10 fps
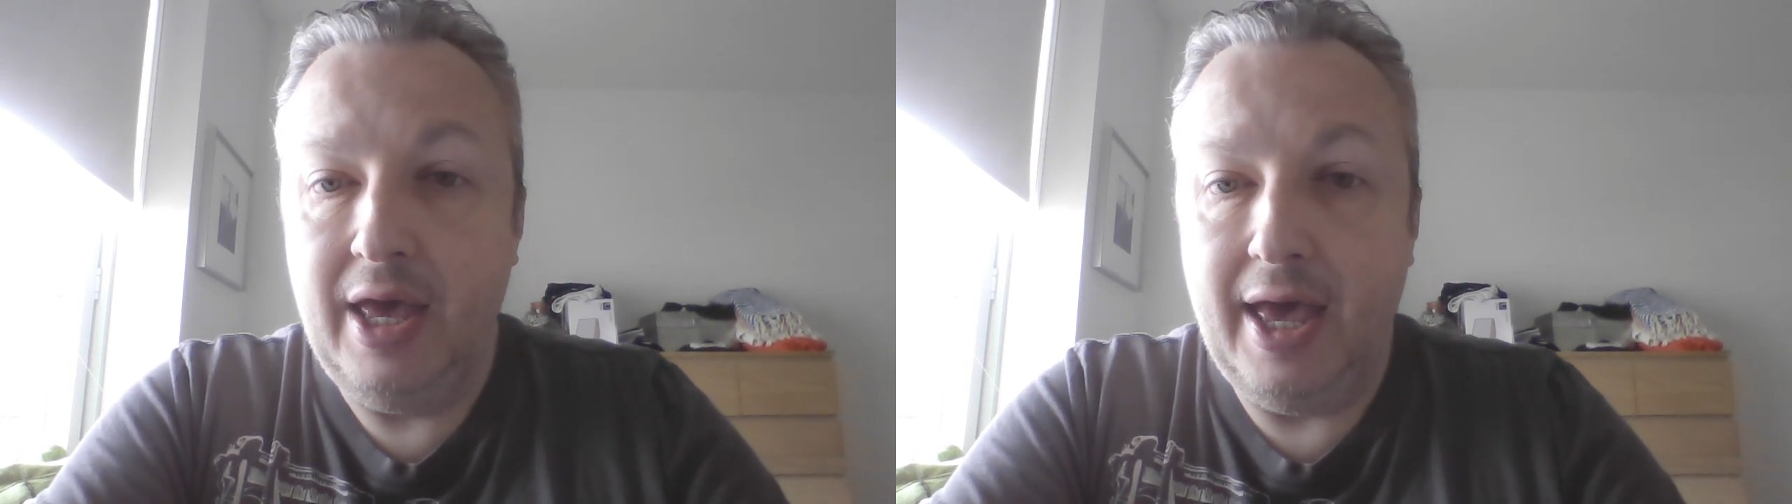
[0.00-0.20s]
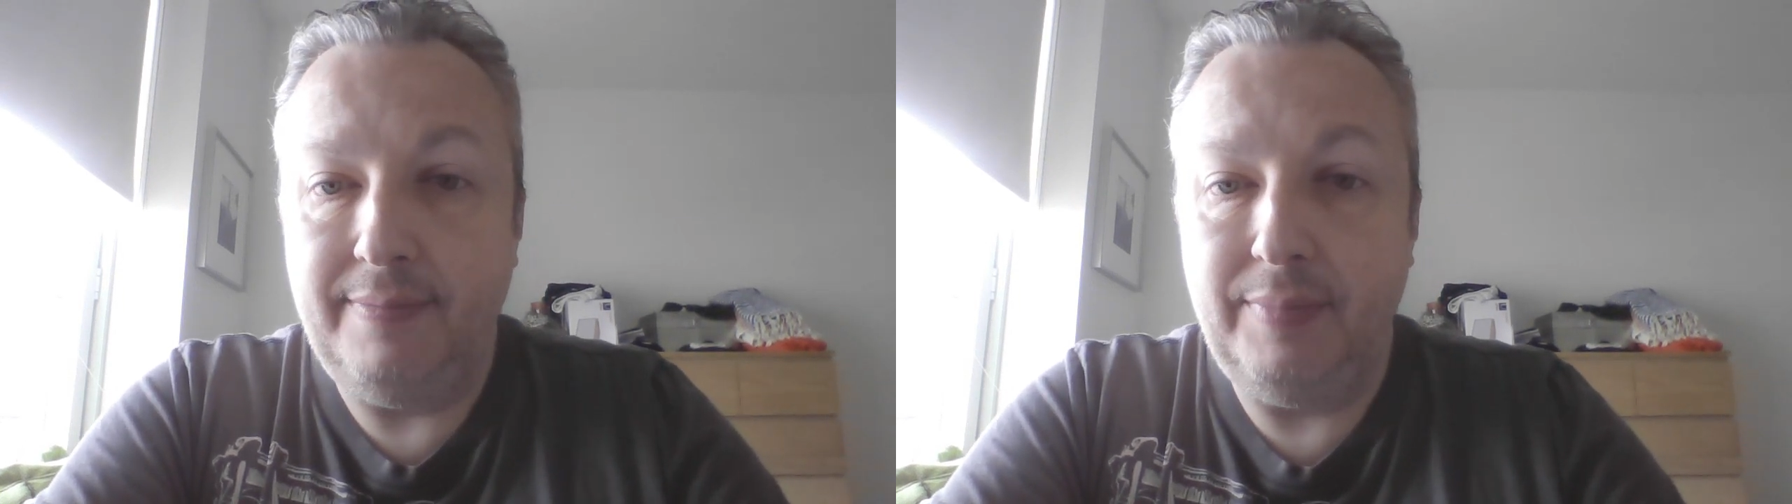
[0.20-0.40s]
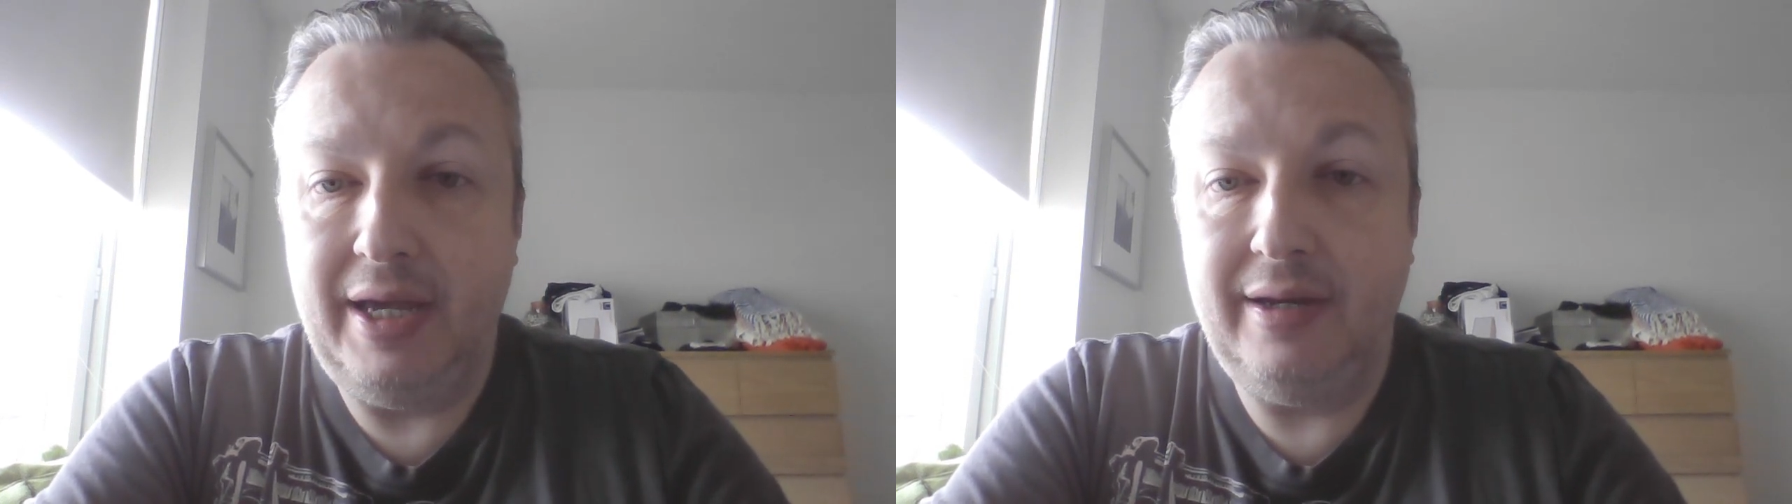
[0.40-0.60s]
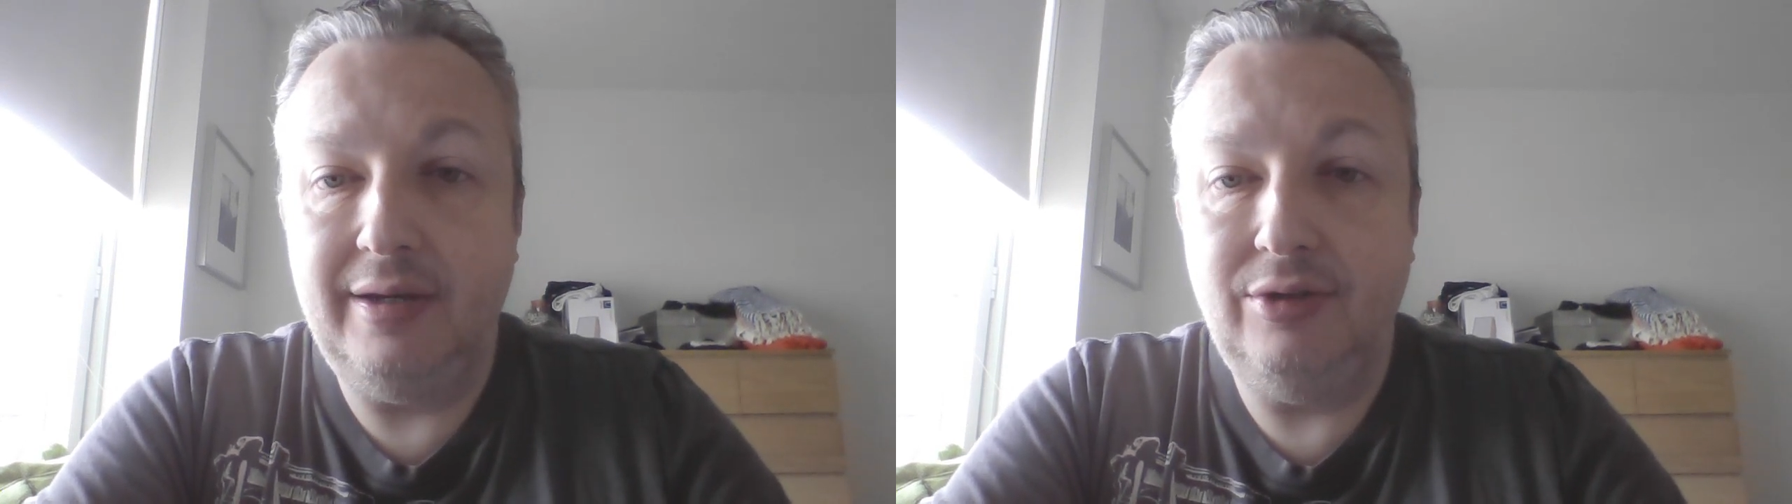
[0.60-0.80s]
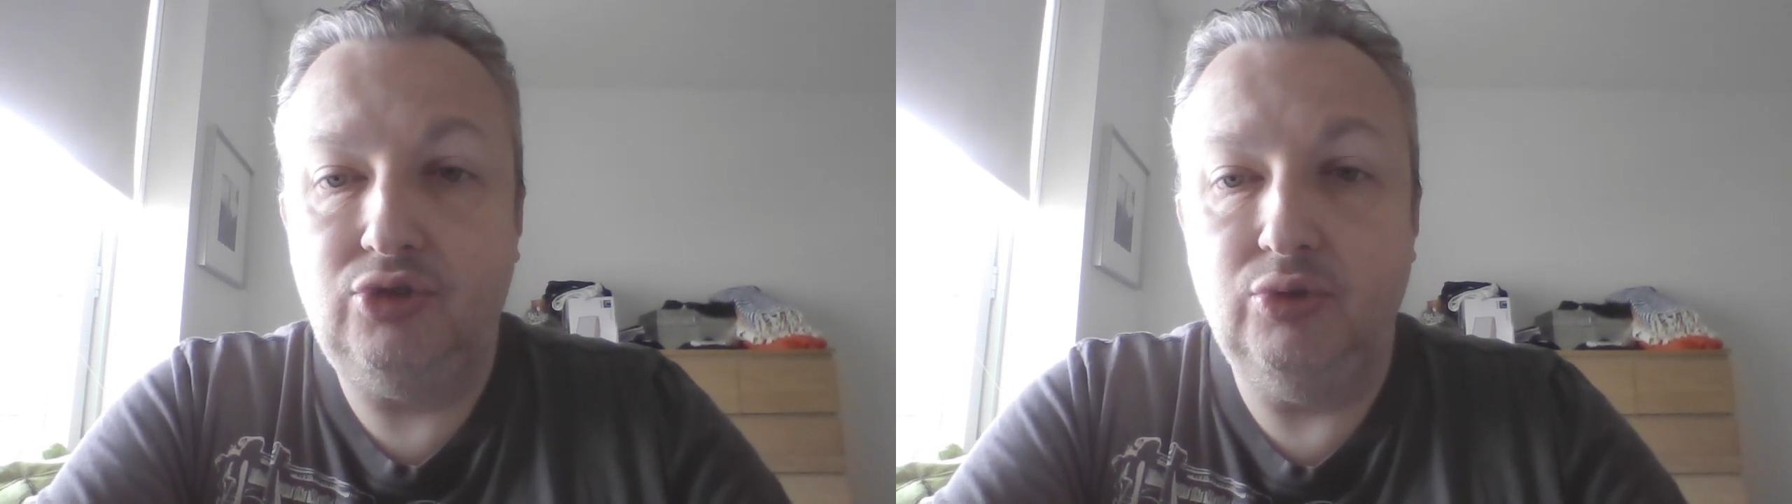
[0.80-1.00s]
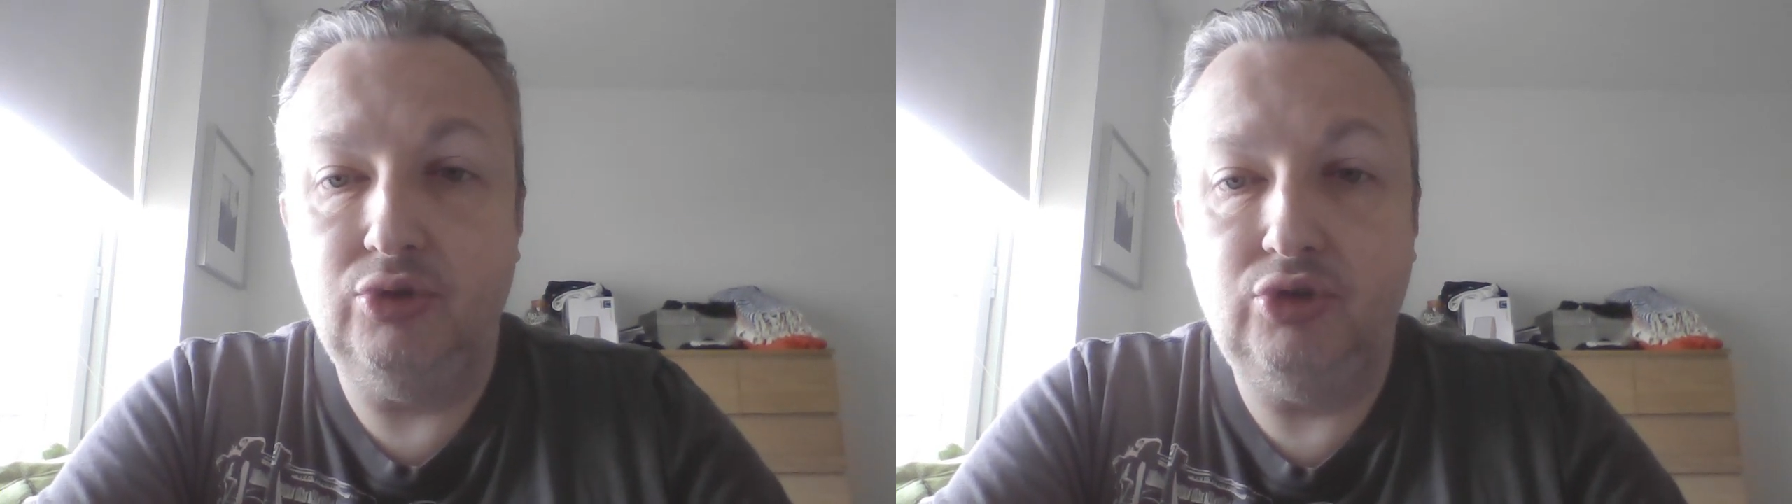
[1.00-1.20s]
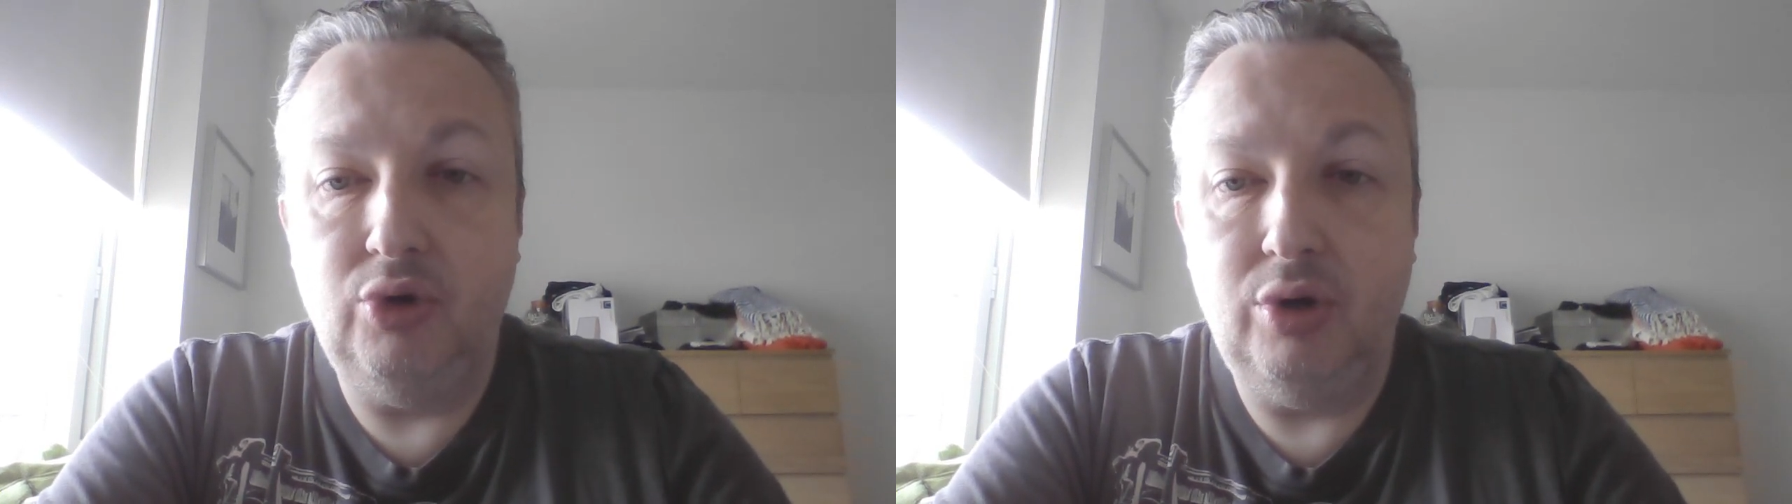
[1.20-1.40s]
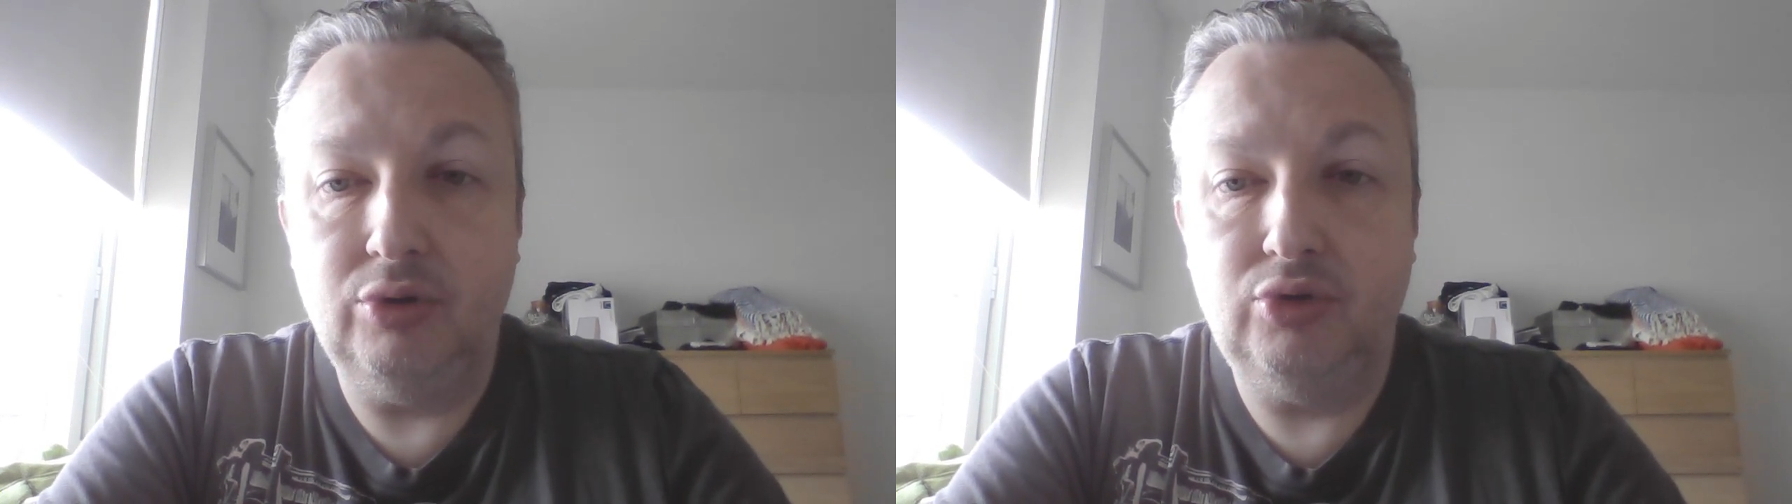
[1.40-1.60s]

and made it into a song